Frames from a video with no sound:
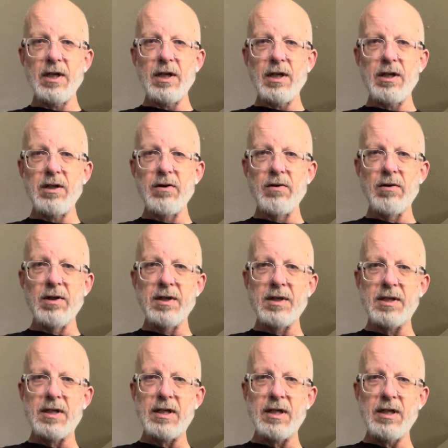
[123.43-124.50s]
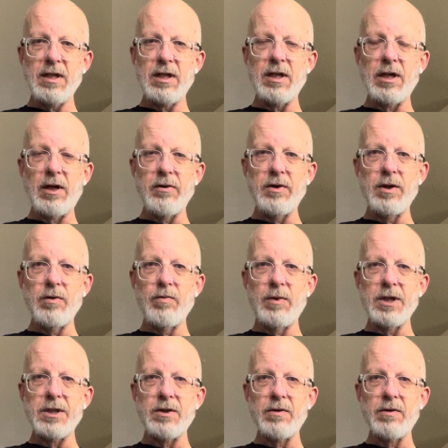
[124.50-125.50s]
you want